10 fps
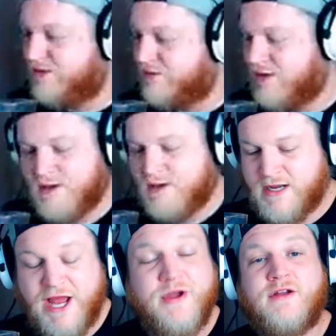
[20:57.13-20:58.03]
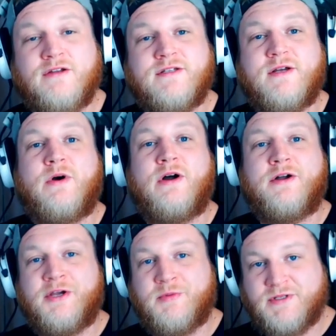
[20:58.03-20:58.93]
grow along. Anyway, non-stop
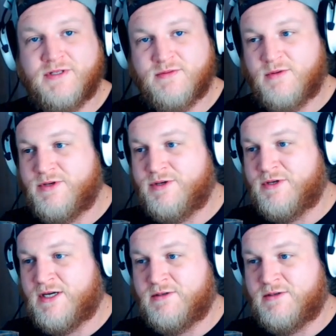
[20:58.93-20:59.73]
wargaming. That's what we're doing now.